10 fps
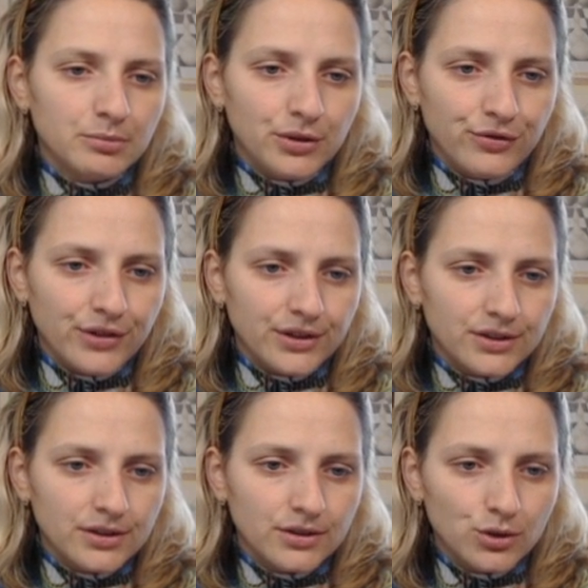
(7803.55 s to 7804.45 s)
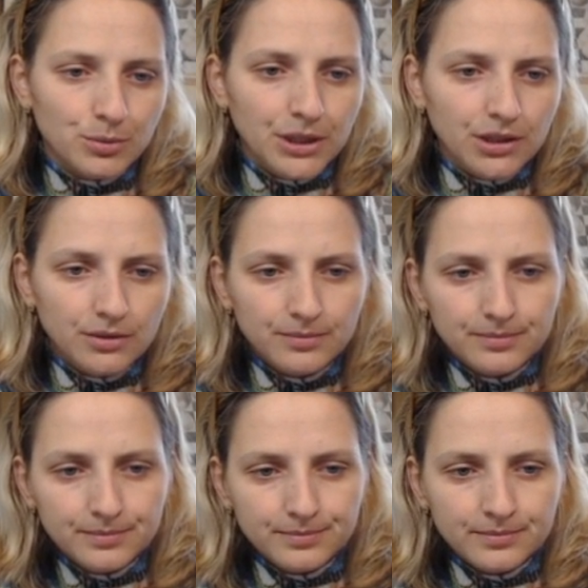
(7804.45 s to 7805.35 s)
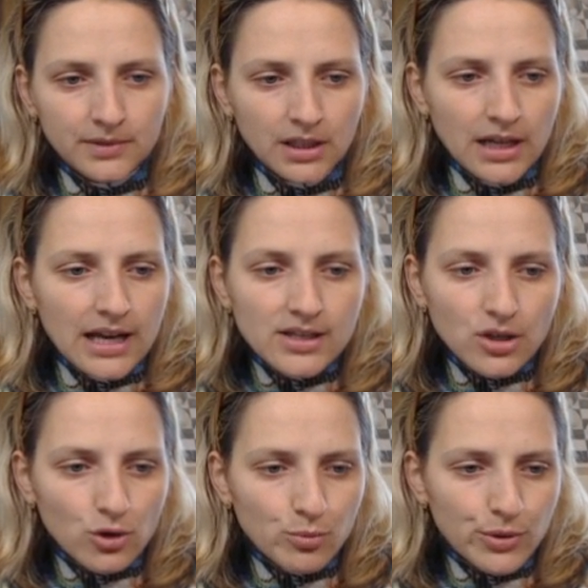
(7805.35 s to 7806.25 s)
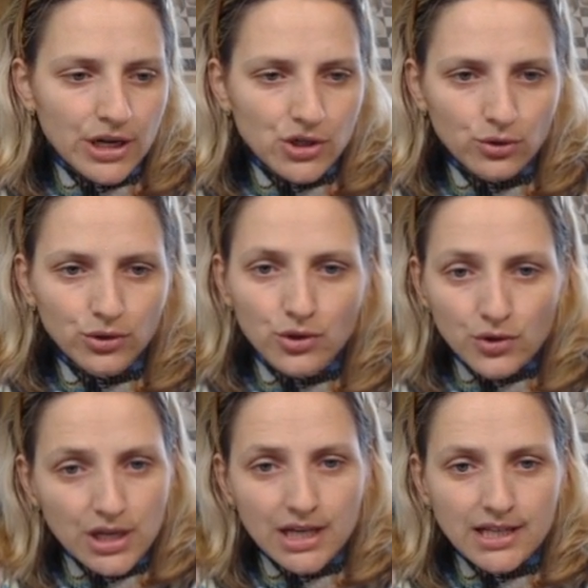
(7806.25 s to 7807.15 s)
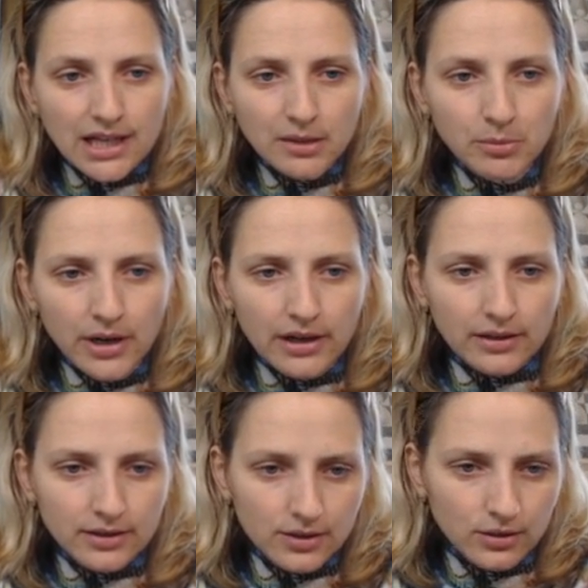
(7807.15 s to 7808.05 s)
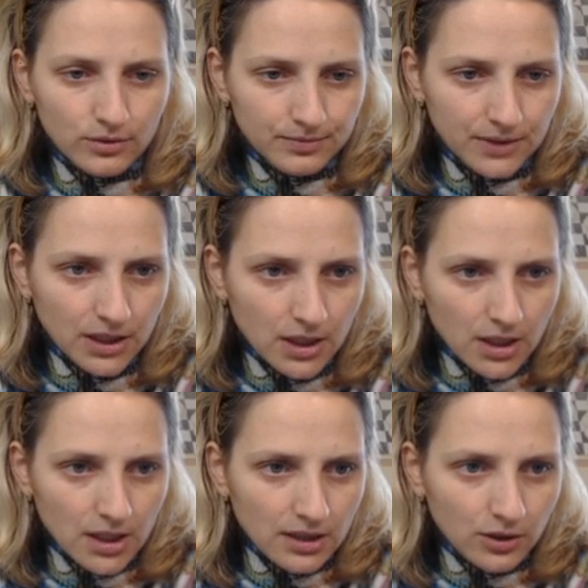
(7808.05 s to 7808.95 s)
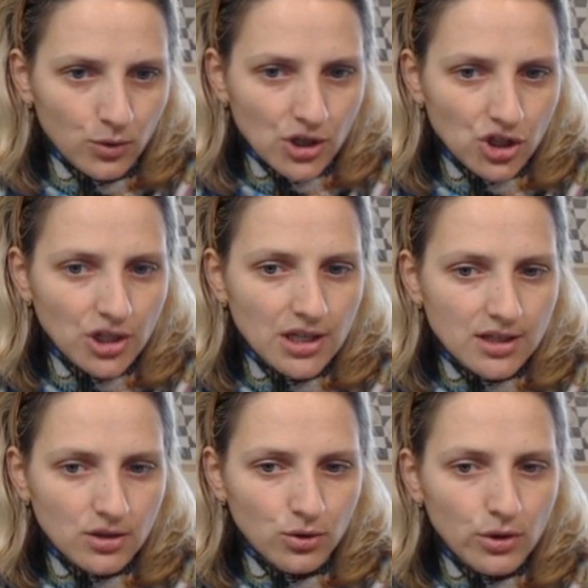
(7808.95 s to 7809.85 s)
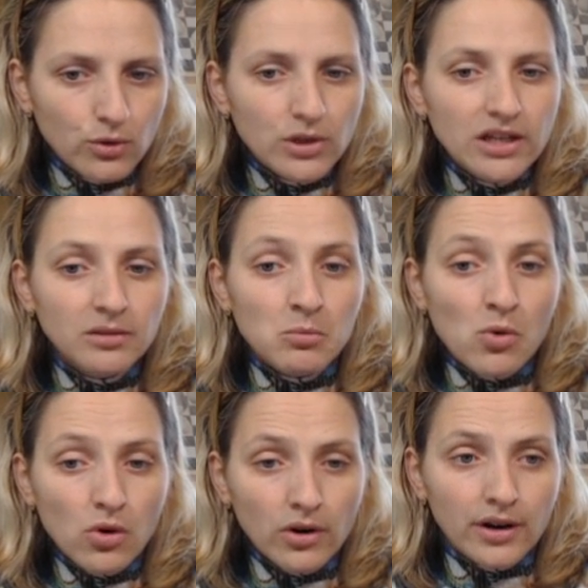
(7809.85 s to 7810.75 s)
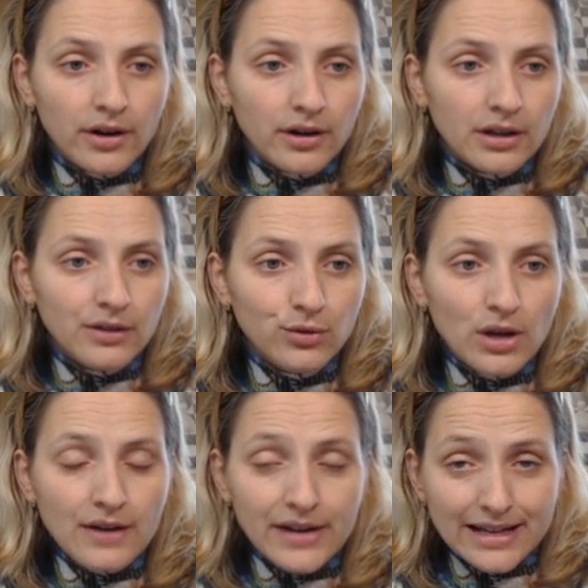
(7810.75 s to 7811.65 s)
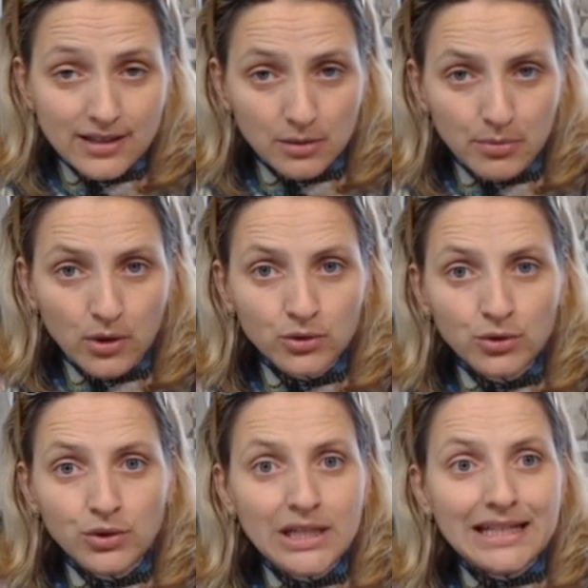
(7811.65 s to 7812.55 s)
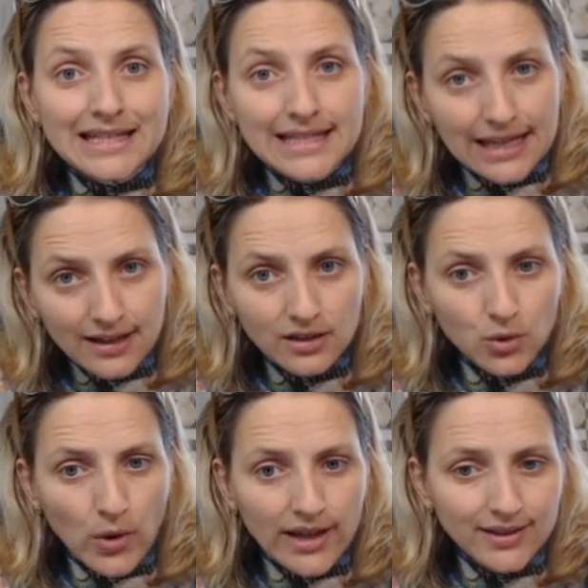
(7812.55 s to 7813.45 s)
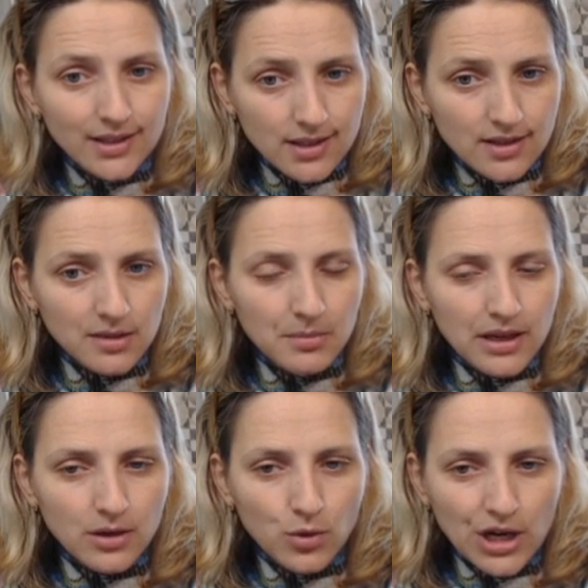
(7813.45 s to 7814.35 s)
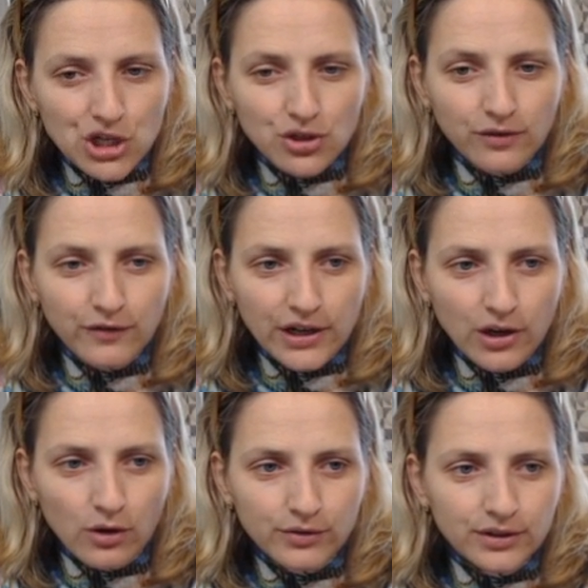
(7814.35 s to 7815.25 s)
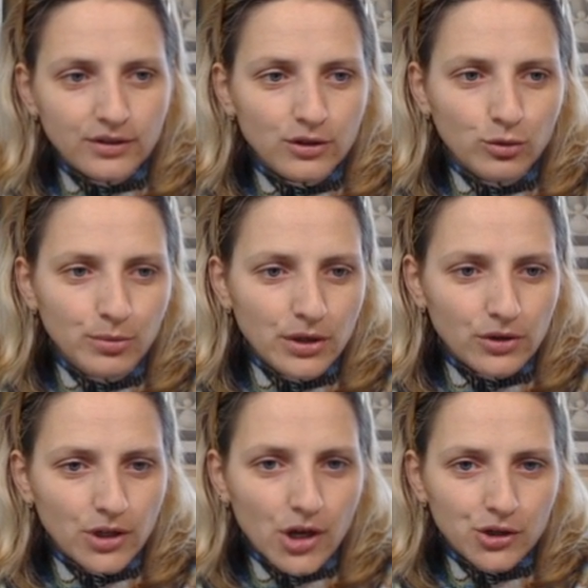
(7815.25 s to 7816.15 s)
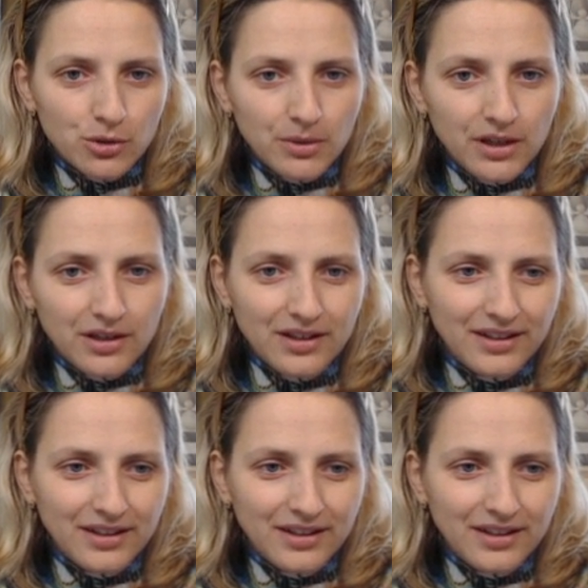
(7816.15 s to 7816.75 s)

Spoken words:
Perfect to me. And 0 pressure on your kingside part. So The question is, do you need more? If you have an extra pawn, do you need a second one? This is the main question very often. To be or not to be?